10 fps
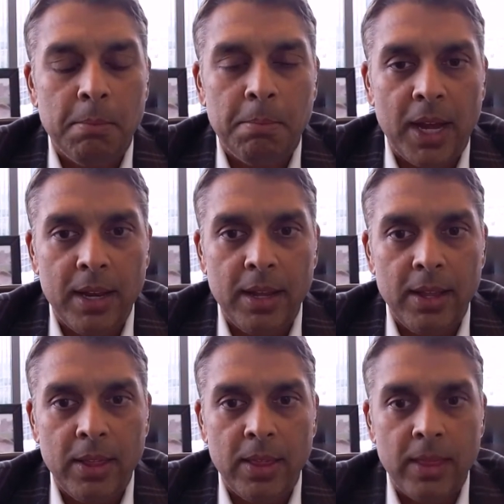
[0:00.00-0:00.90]
but
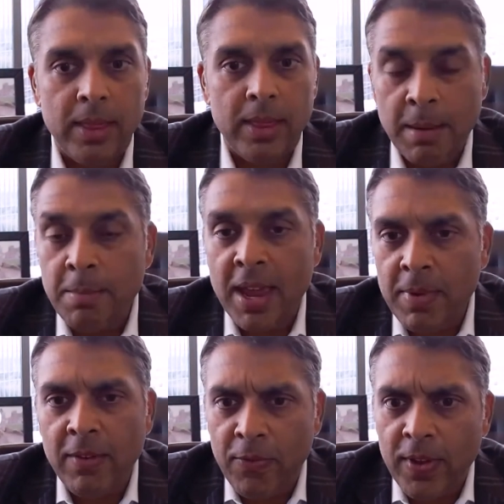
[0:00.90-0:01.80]
they made
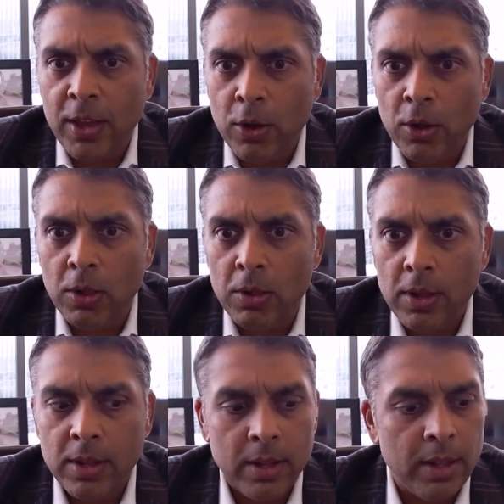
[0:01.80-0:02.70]
me feel
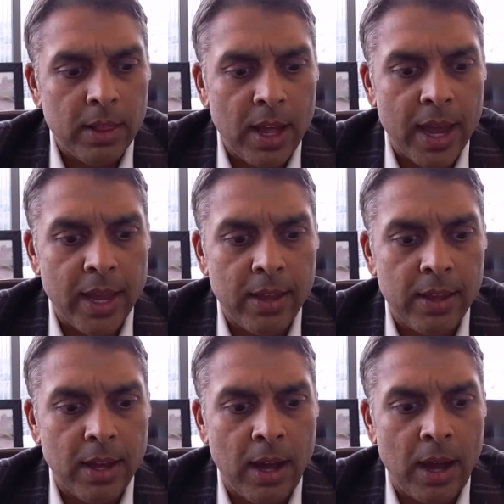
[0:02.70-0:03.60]

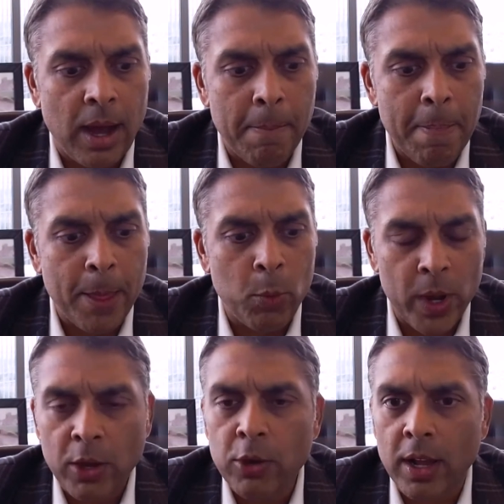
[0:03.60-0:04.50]
like
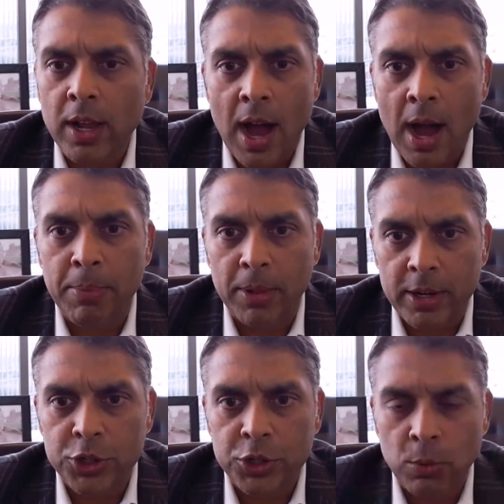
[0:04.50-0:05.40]
we could
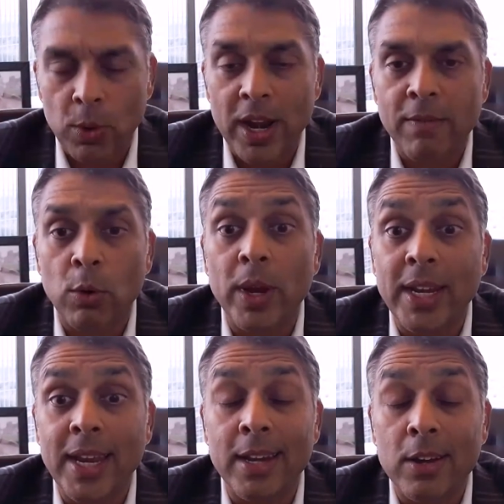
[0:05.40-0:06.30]
accomplish whatever we
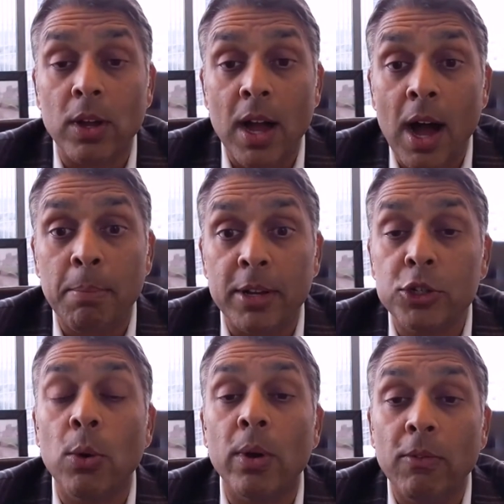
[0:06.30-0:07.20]
needed to
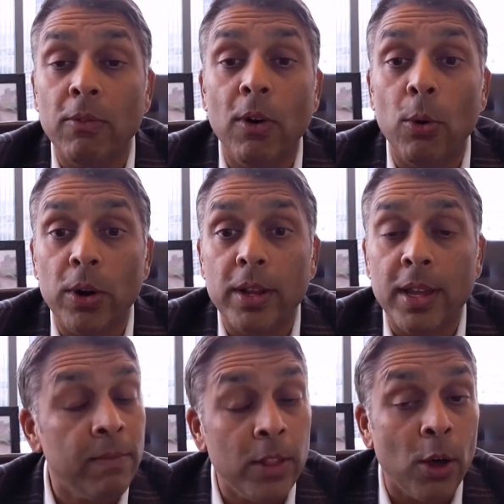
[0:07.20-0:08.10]
accomplish going forward,
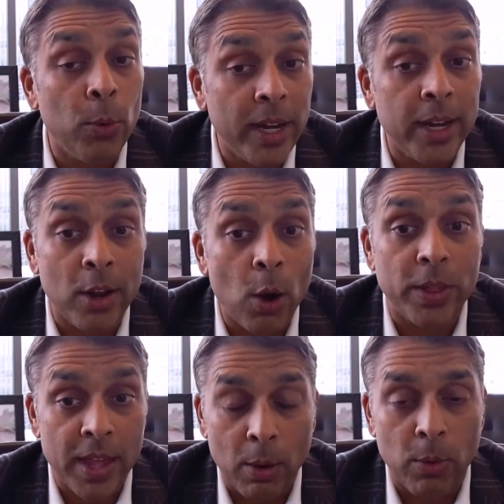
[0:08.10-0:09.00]
even though we didn't know
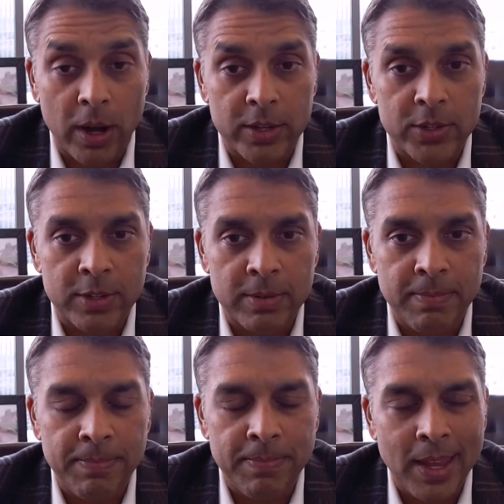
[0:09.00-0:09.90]
what that was.
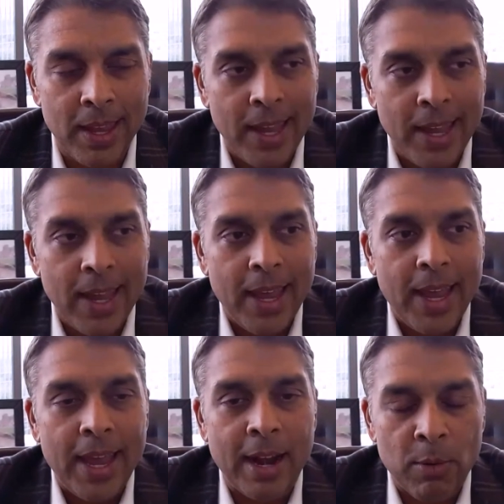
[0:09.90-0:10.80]

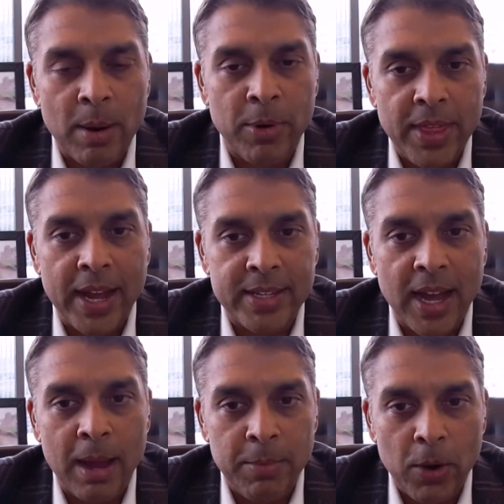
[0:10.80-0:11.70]
And I remember at that
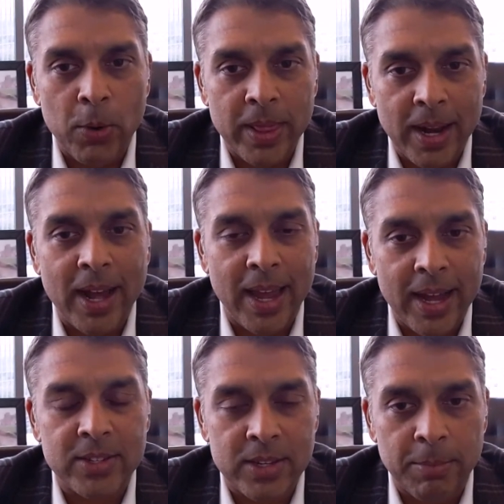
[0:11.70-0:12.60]
time knowing that I
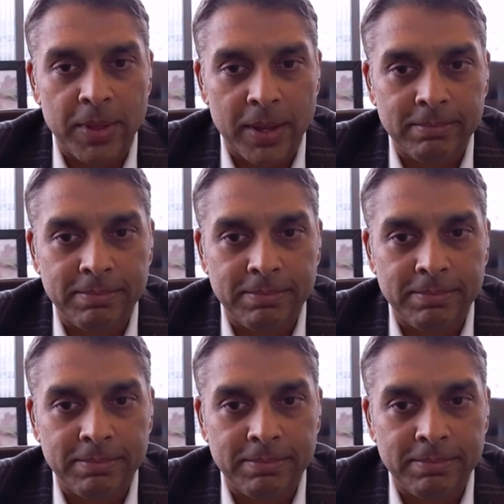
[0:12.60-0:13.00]
had something.